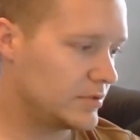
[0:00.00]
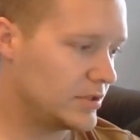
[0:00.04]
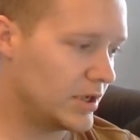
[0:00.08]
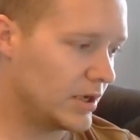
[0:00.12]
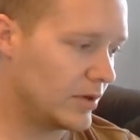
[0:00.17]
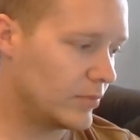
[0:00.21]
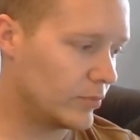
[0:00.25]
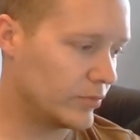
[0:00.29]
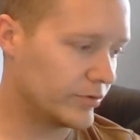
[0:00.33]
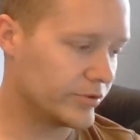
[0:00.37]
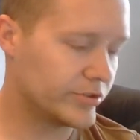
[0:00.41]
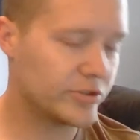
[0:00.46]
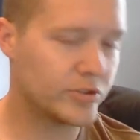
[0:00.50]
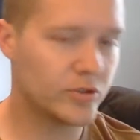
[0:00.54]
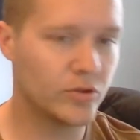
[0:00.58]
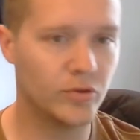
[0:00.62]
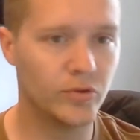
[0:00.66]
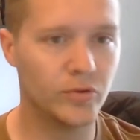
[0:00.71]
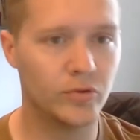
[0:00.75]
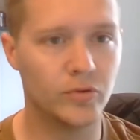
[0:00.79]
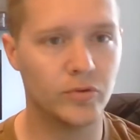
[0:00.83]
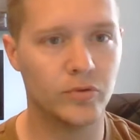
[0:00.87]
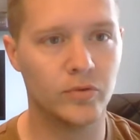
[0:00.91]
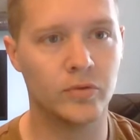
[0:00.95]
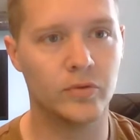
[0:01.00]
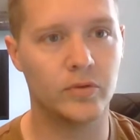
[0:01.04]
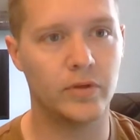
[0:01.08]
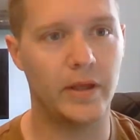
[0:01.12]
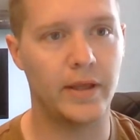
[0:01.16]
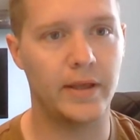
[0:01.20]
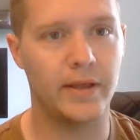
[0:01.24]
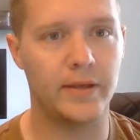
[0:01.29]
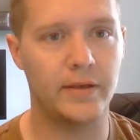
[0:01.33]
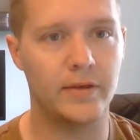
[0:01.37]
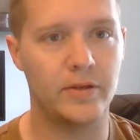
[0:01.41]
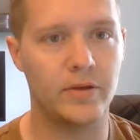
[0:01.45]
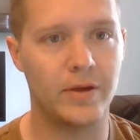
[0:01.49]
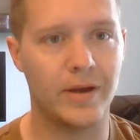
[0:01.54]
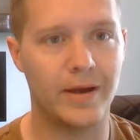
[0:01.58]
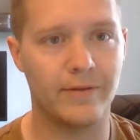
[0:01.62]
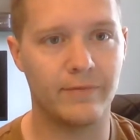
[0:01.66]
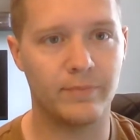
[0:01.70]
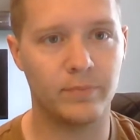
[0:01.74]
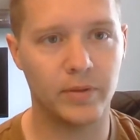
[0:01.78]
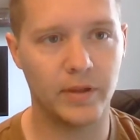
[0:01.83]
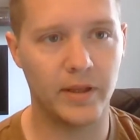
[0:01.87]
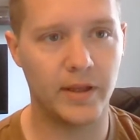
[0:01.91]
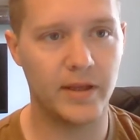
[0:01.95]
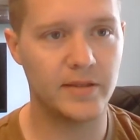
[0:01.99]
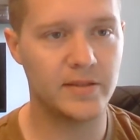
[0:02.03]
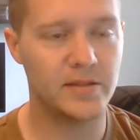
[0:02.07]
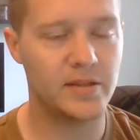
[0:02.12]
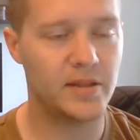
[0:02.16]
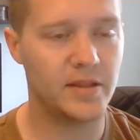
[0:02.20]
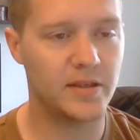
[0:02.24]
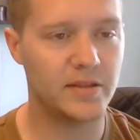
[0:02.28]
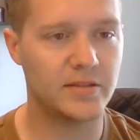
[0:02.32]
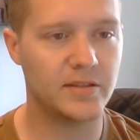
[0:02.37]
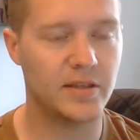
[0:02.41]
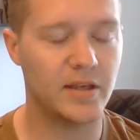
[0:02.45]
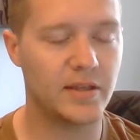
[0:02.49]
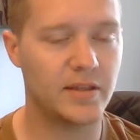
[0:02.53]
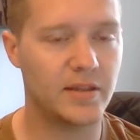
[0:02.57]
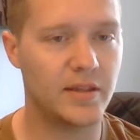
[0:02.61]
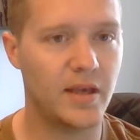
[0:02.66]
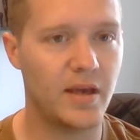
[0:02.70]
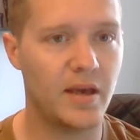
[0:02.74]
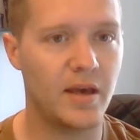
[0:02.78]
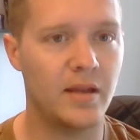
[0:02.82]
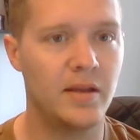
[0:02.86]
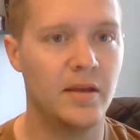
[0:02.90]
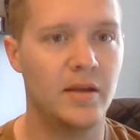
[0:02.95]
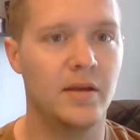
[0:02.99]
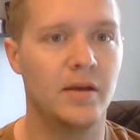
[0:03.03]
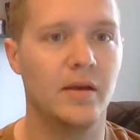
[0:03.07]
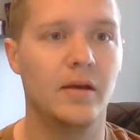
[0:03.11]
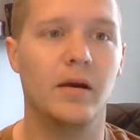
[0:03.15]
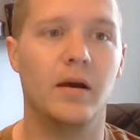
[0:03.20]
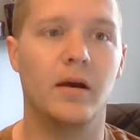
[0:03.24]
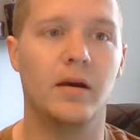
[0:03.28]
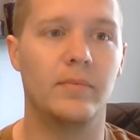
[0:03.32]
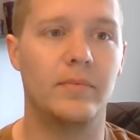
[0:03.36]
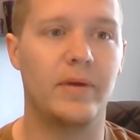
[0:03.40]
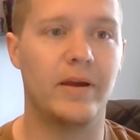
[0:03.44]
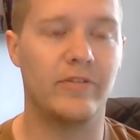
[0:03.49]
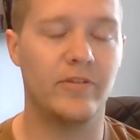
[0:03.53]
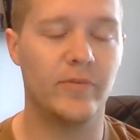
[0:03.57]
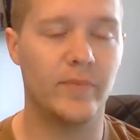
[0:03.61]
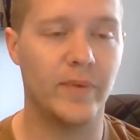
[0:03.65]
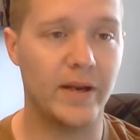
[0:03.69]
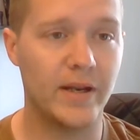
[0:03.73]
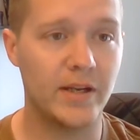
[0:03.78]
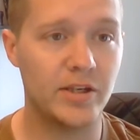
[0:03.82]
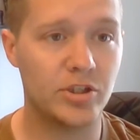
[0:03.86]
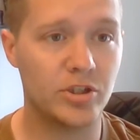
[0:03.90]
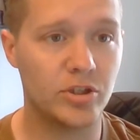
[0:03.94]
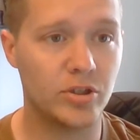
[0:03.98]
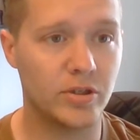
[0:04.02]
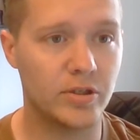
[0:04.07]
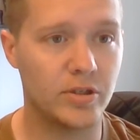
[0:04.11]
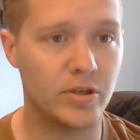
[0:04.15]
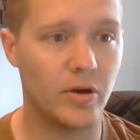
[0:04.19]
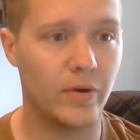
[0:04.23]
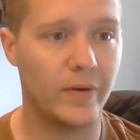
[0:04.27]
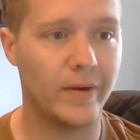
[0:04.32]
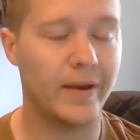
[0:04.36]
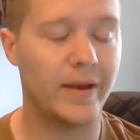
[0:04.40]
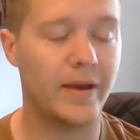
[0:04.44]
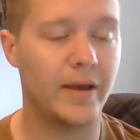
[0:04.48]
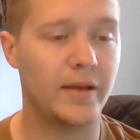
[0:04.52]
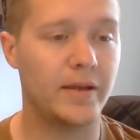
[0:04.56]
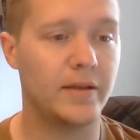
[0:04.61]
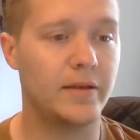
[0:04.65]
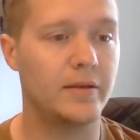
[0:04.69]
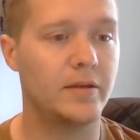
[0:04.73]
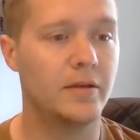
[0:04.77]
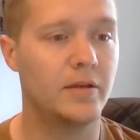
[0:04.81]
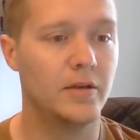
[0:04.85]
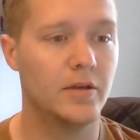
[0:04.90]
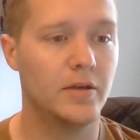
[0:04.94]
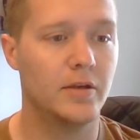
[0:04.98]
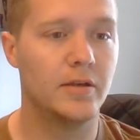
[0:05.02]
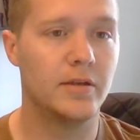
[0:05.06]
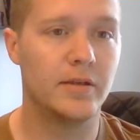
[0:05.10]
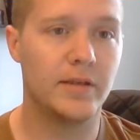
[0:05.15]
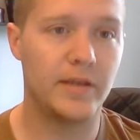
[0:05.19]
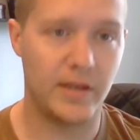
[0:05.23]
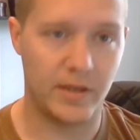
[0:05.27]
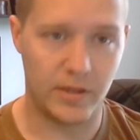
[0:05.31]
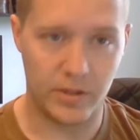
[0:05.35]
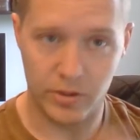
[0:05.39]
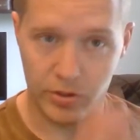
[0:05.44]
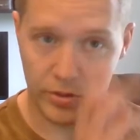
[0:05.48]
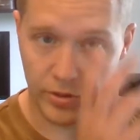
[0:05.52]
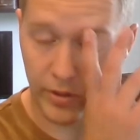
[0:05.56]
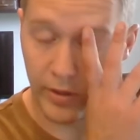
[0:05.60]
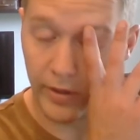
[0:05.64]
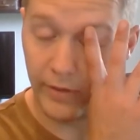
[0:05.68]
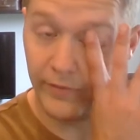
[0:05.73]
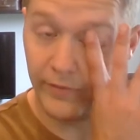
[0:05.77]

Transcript: done with school and you have plans and things like that. Everybody should go ahead and get your